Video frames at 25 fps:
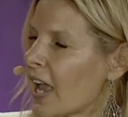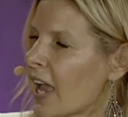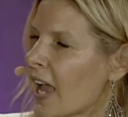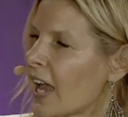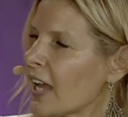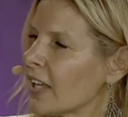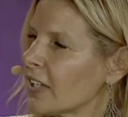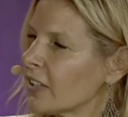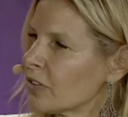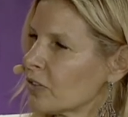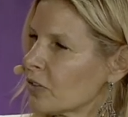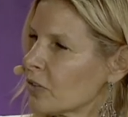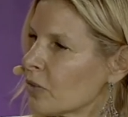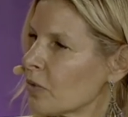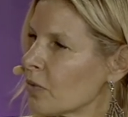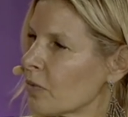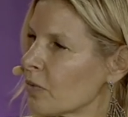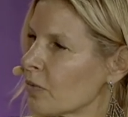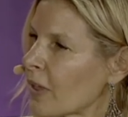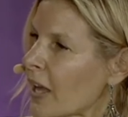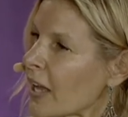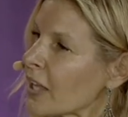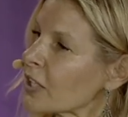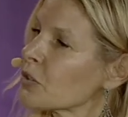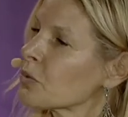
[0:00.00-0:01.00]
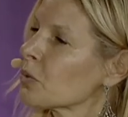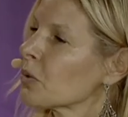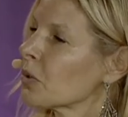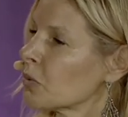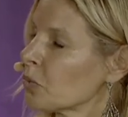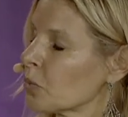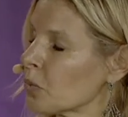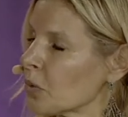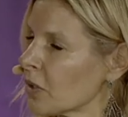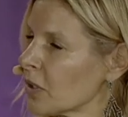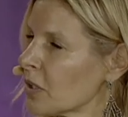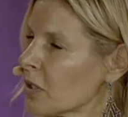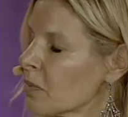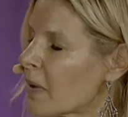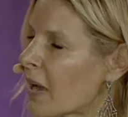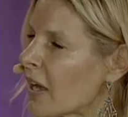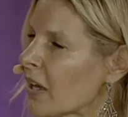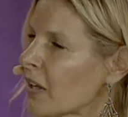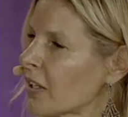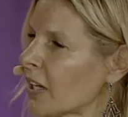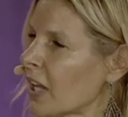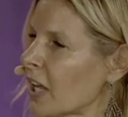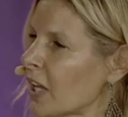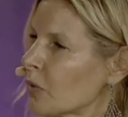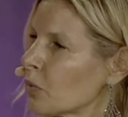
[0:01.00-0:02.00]
And that's what we're
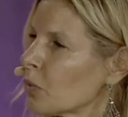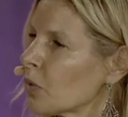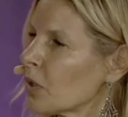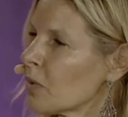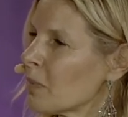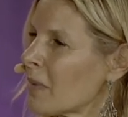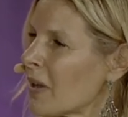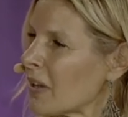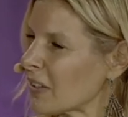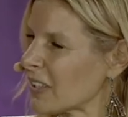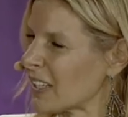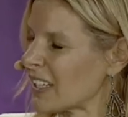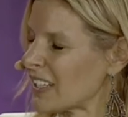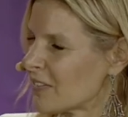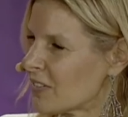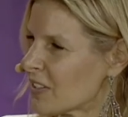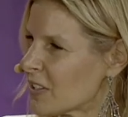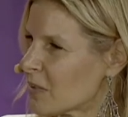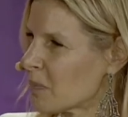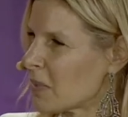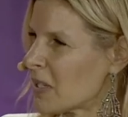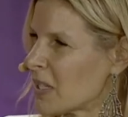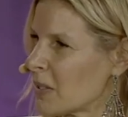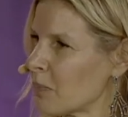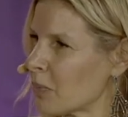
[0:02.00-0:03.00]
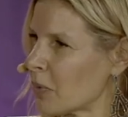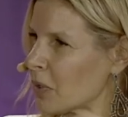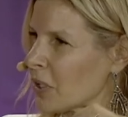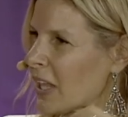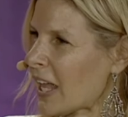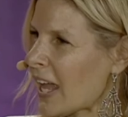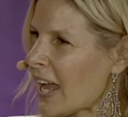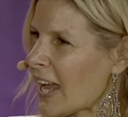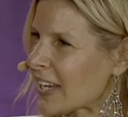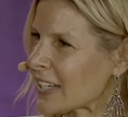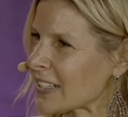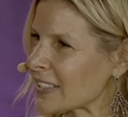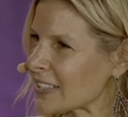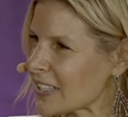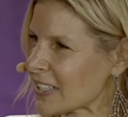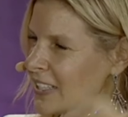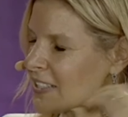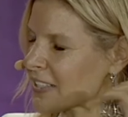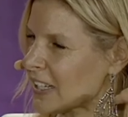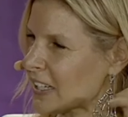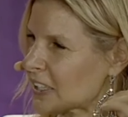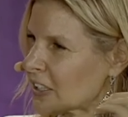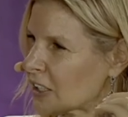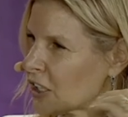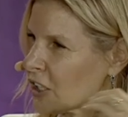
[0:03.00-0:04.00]
about, and we're about giving people
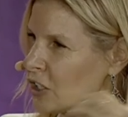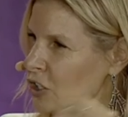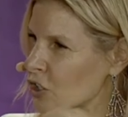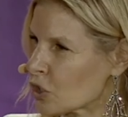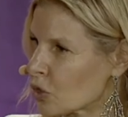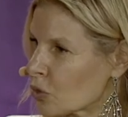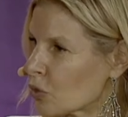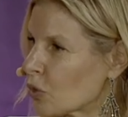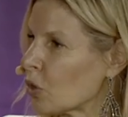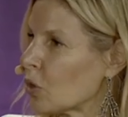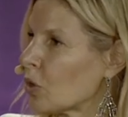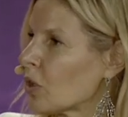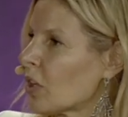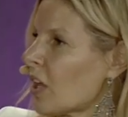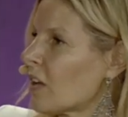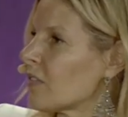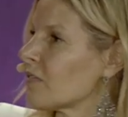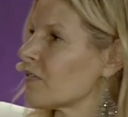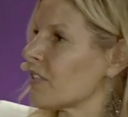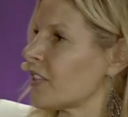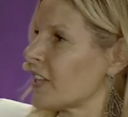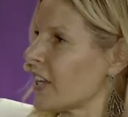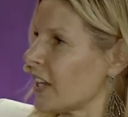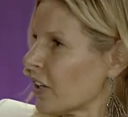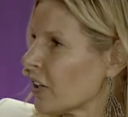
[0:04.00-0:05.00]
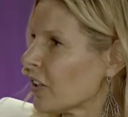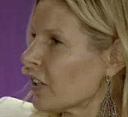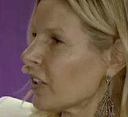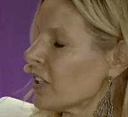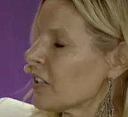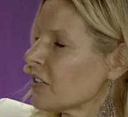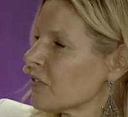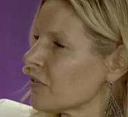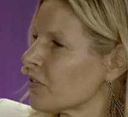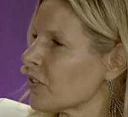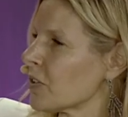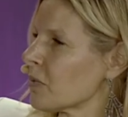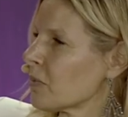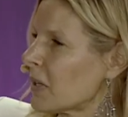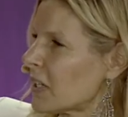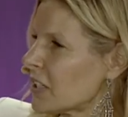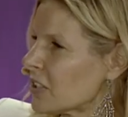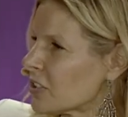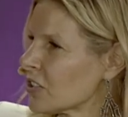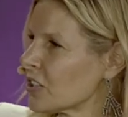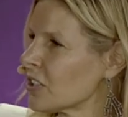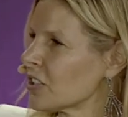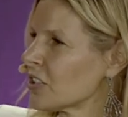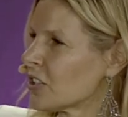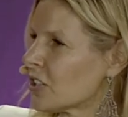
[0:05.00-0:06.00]
access and control of their
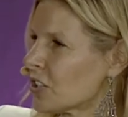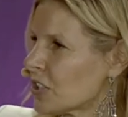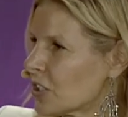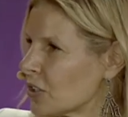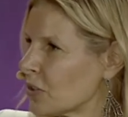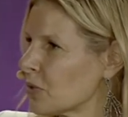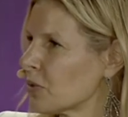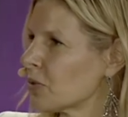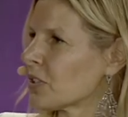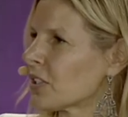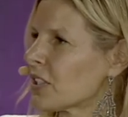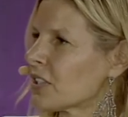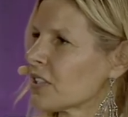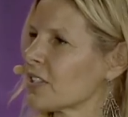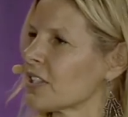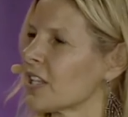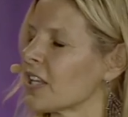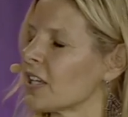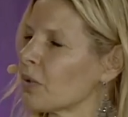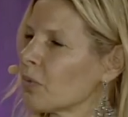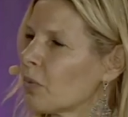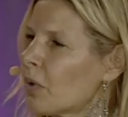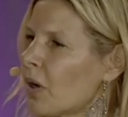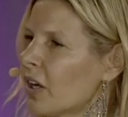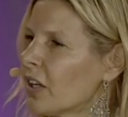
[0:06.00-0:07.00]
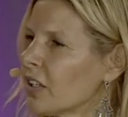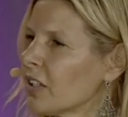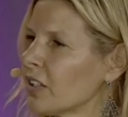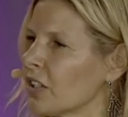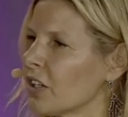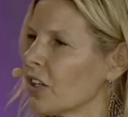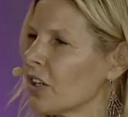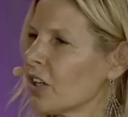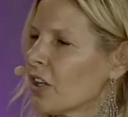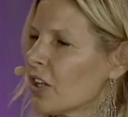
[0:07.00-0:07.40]
information to use as they want